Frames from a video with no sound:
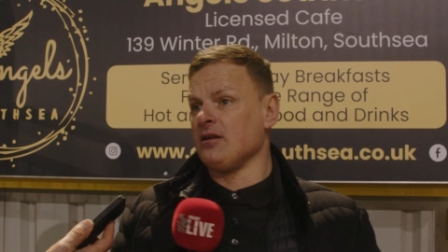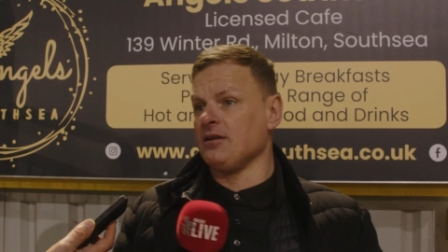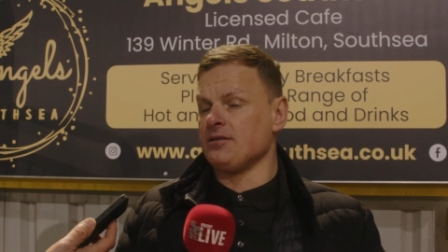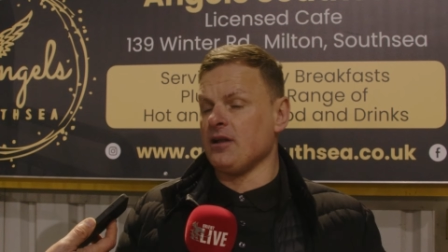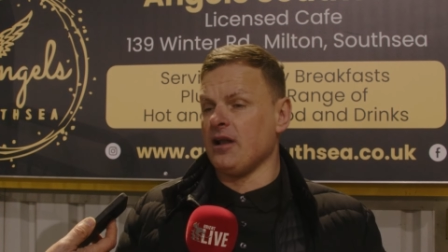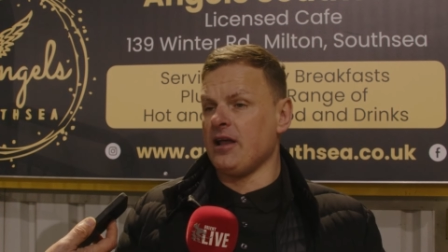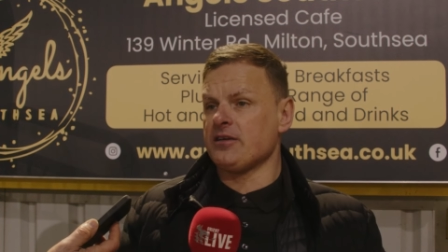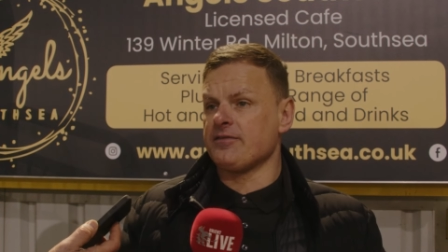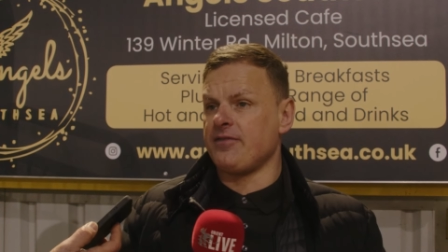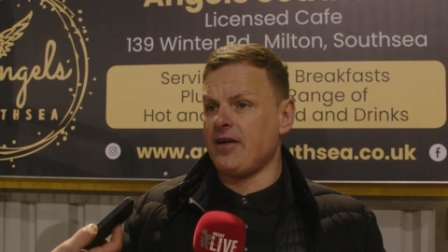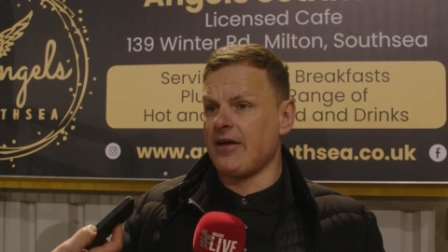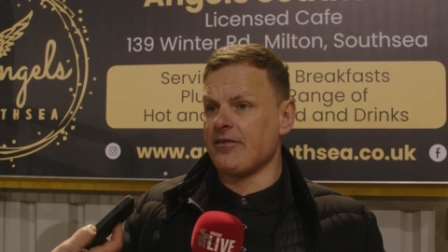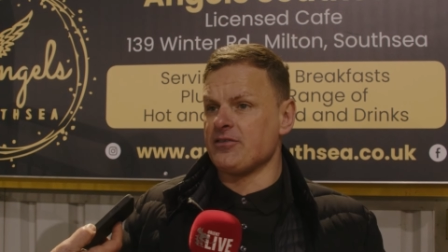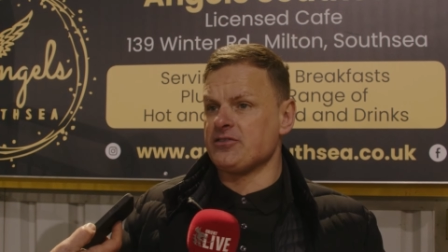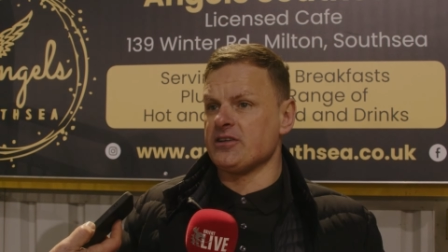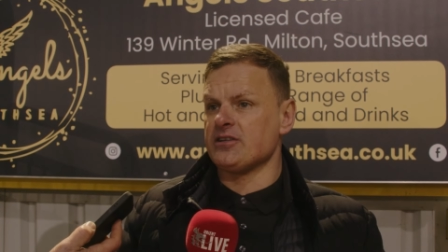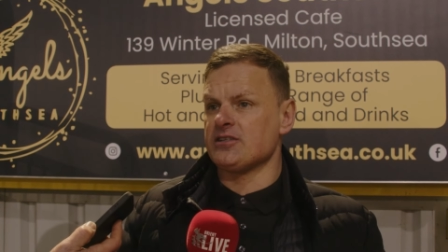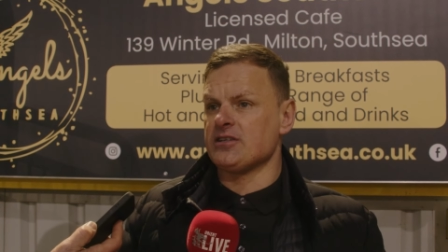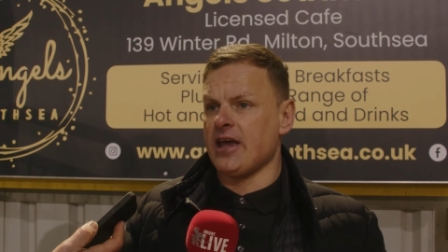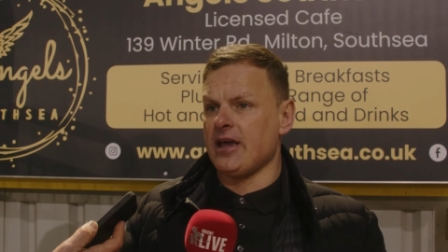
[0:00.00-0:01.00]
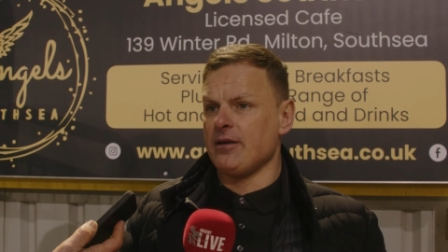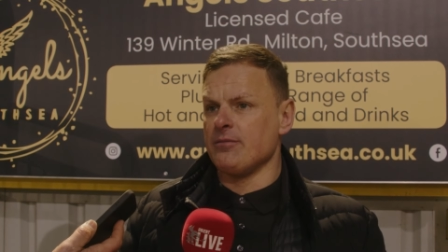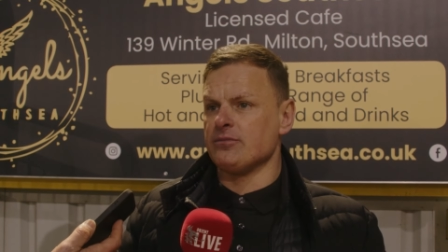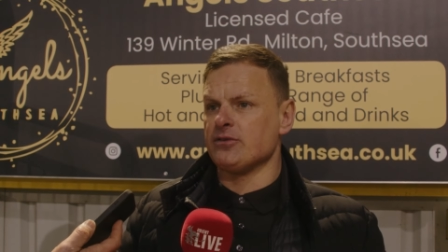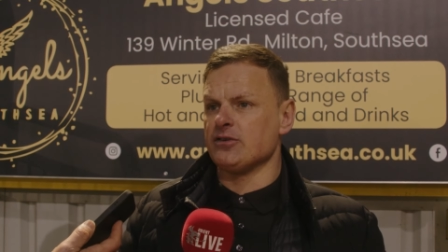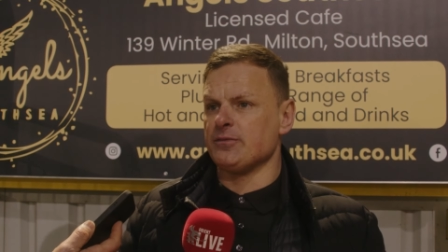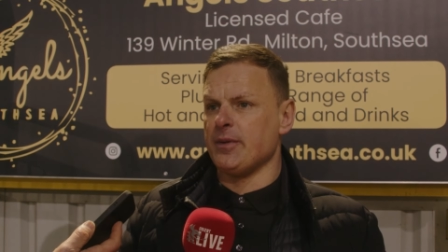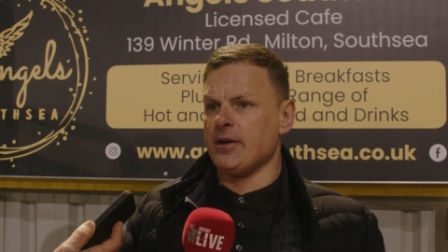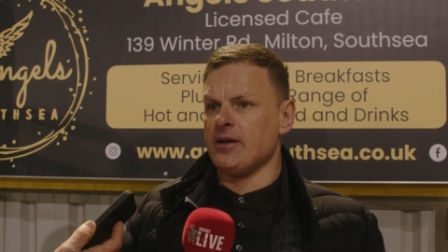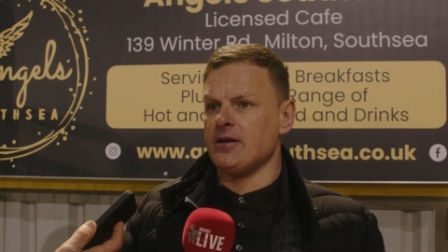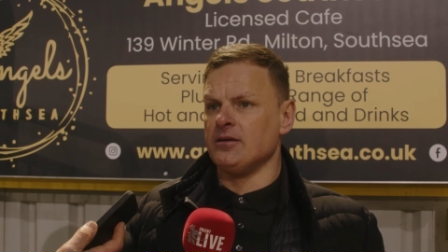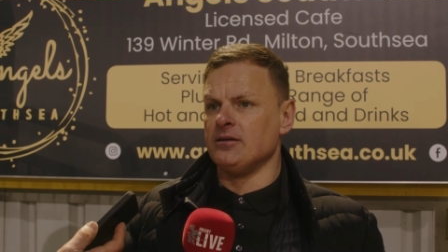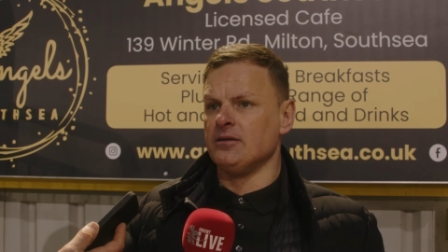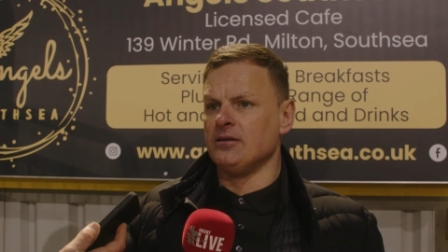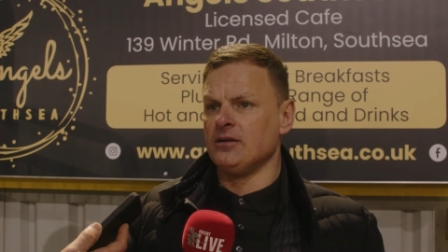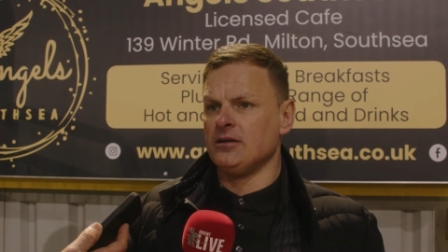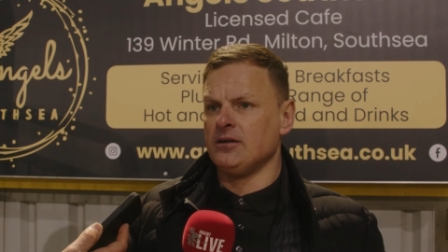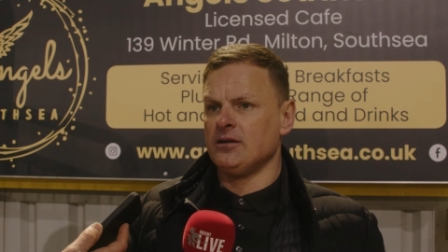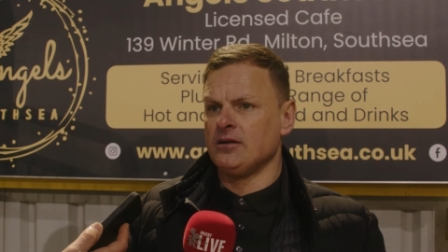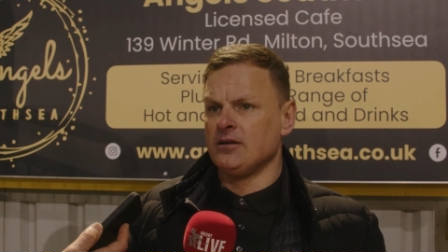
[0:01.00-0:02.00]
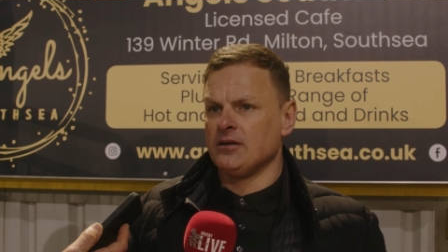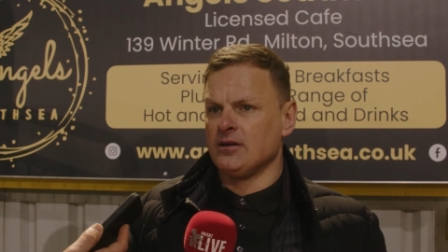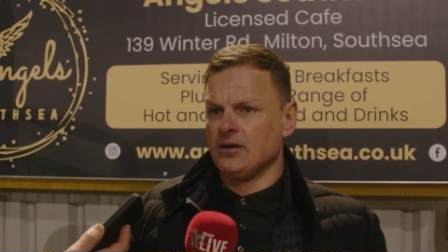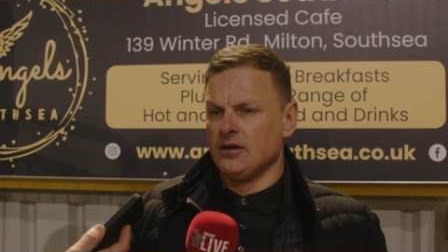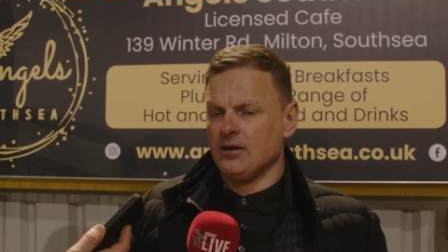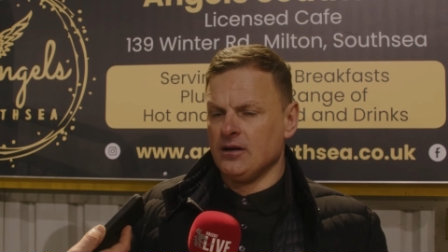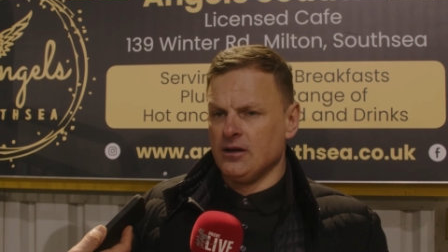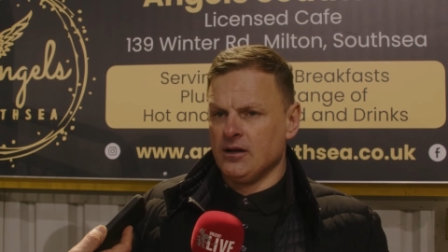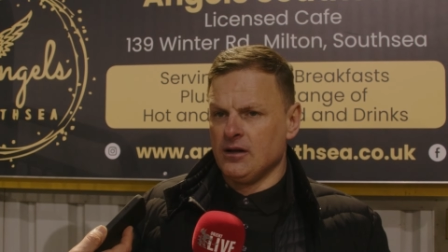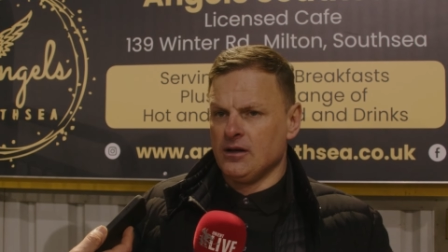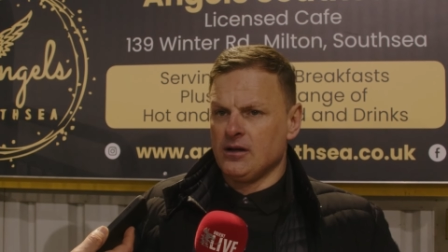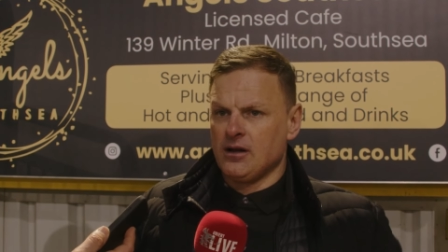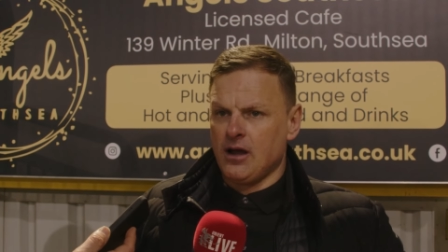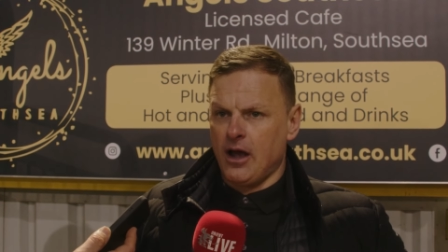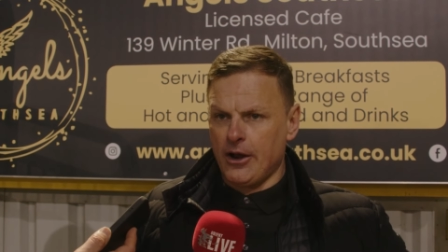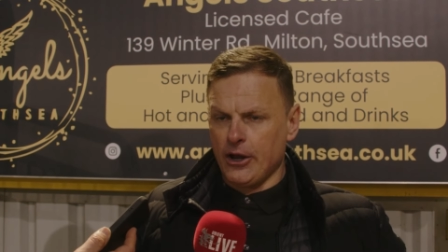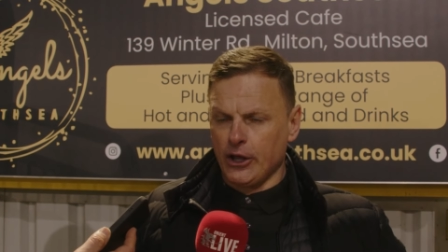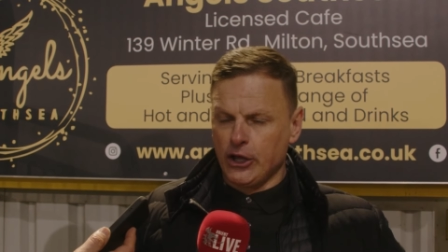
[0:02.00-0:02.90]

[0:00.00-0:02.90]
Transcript: the last five or six games has been an